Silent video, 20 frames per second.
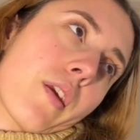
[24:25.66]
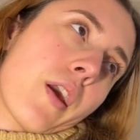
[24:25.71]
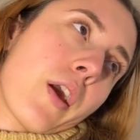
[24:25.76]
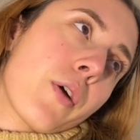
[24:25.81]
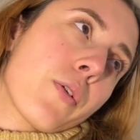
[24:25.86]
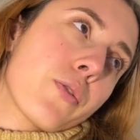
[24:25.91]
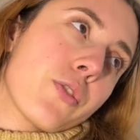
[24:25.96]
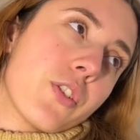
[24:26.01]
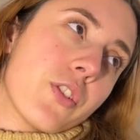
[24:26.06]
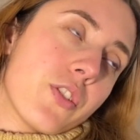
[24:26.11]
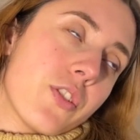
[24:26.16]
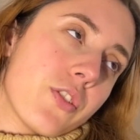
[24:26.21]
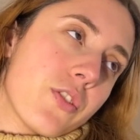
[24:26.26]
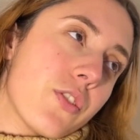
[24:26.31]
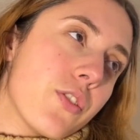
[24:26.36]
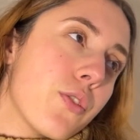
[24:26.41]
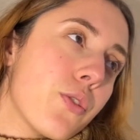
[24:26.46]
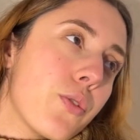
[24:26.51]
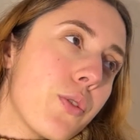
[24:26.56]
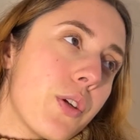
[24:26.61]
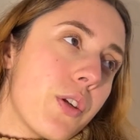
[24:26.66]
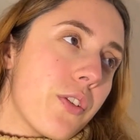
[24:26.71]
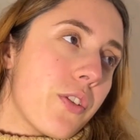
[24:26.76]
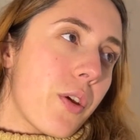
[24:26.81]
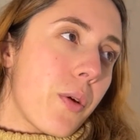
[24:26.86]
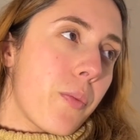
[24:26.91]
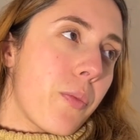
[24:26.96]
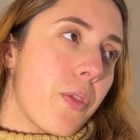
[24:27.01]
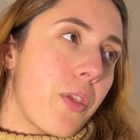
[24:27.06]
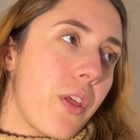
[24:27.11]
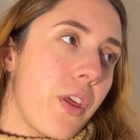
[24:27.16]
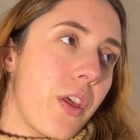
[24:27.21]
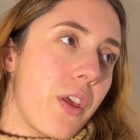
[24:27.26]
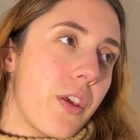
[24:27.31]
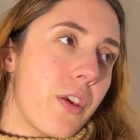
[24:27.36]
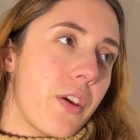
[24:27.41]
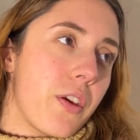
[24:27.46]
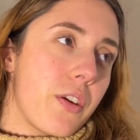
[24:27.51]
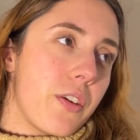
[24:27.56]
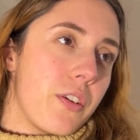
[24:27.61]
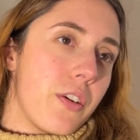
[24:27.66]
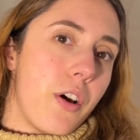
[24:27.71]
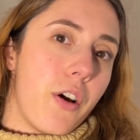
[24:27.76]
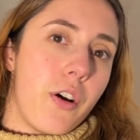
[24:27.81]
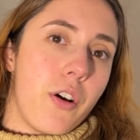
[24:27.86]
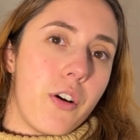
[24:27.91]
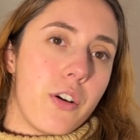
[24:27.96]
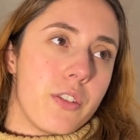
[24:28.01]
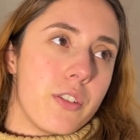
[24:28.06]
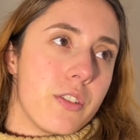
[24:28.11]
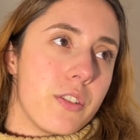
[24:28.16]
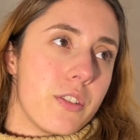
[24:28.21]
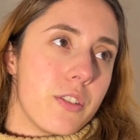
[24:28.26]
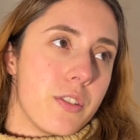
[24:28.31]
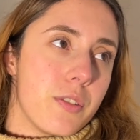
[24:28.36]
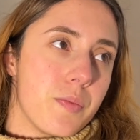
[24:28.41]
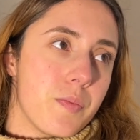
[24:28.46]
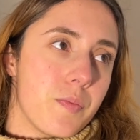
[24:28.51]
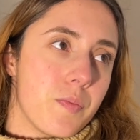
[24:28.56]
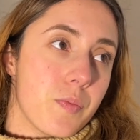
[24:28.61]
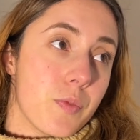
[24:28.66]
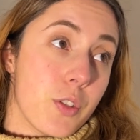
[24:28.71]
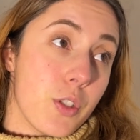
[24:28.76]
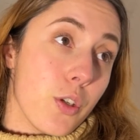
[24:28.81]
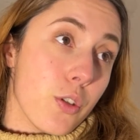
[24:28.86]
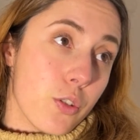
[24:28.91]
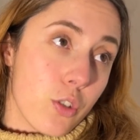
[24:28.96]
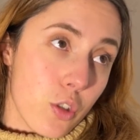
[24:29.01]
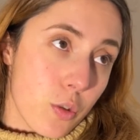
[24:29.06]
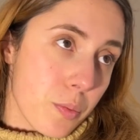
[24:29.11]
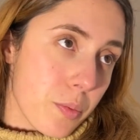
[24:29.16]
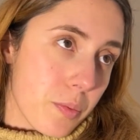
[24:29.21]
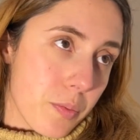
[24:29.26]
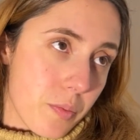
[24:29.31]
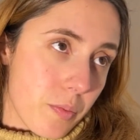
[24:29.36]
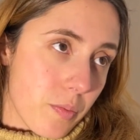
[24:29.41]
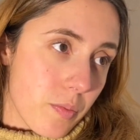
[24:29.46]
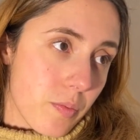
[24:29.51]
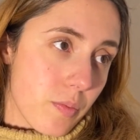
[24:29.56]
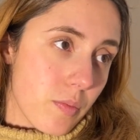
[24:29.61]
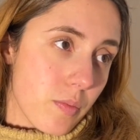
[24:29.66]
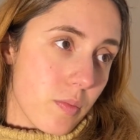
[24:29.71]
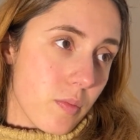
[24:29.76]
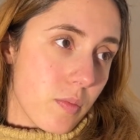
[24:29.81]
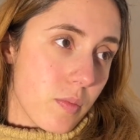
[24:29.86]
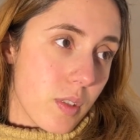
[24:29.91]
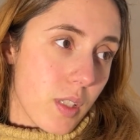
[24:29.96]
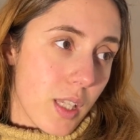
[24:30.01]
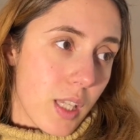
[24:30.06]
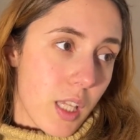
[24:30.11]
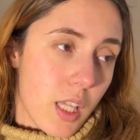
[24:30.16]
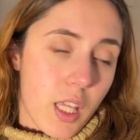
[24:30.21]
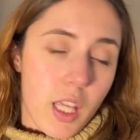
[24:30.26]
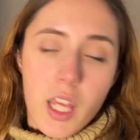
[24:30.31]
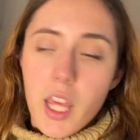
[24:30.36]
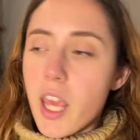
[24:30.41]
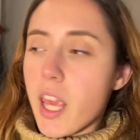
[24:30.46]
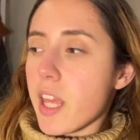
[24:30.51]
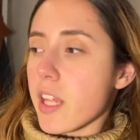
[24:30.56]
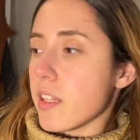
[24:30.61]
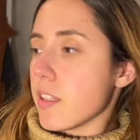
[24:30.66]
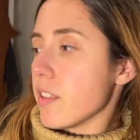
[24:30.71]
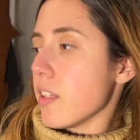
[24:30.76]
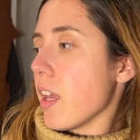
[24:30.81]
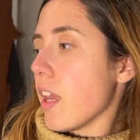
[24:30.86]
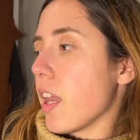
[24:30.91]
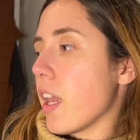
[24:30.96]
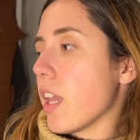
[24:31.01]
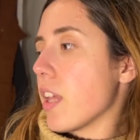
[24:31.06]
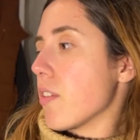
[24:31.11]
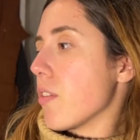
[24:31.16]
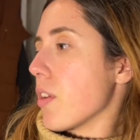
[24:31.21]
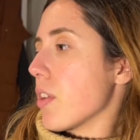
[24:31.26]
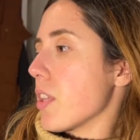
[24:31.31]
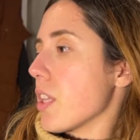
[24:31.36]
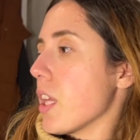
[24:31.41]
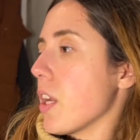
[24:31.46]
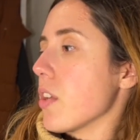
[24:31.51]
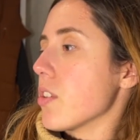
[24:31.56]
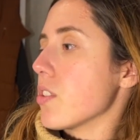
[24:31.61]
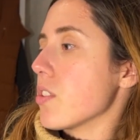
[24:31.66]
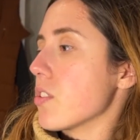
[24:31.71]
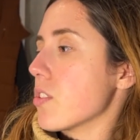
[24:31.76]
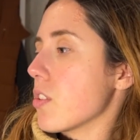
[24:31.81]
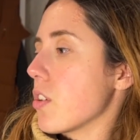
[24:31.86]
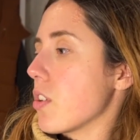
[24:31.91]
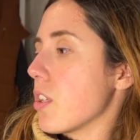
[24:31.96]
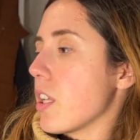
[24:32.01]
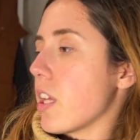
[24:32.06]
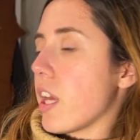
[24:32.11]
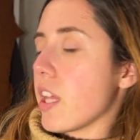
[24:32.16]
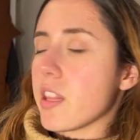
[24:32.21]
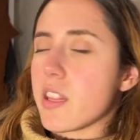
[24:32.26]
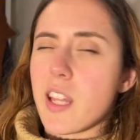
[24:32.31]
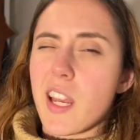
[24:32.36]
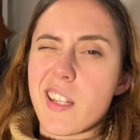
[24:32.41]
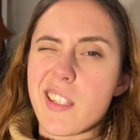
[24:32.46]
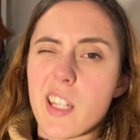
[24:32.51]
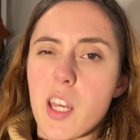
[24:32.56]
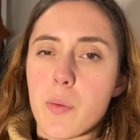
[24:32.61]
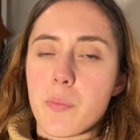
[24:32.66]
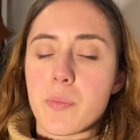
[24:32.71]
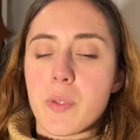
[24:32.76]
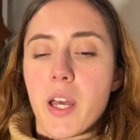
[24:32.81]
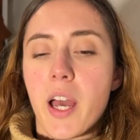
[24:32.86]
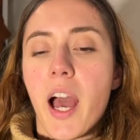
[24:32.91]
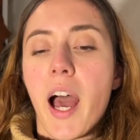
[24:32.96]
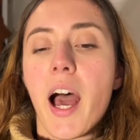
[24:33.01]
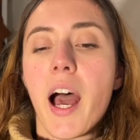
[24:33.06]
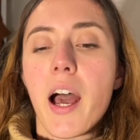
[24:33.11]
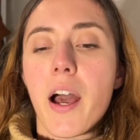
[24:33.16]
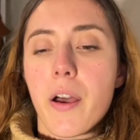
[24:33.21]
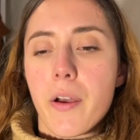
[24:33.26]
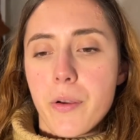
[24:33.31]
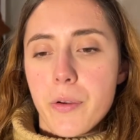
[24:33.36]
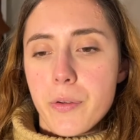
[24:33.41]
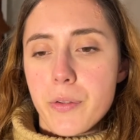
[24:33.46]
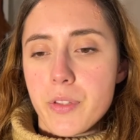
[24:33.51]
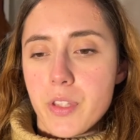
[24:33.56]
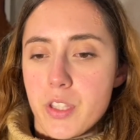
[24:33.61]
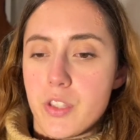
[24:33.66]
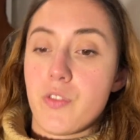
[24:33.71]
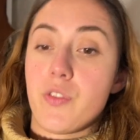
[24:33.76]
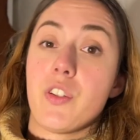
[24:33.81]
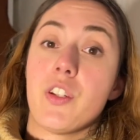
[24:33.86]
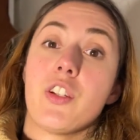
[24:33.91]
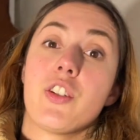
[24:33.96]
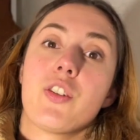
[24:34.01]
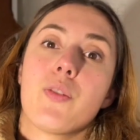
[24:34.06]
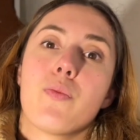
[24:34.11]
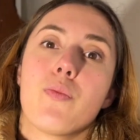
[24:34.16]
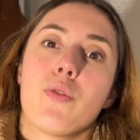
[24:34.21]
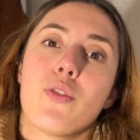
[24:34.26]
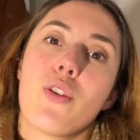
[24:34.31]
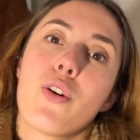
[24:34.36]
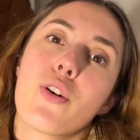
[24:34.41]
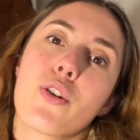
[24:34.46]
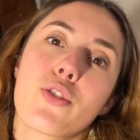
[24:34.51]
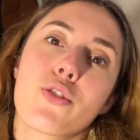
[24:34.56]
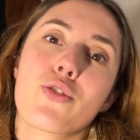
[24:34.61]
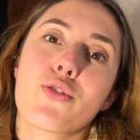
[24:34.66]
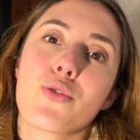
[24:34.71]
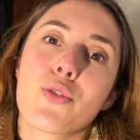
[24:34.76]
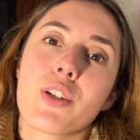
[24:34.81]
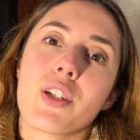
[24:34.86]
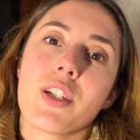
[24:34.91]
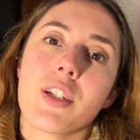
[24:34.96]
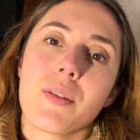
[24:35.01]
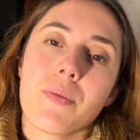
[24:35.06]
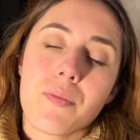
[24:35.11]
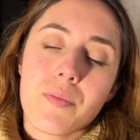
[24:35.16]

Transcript: I was just doing something on YouTube, and yeah, and right now I'm just gonna have tidy up the house, just finish my laundry.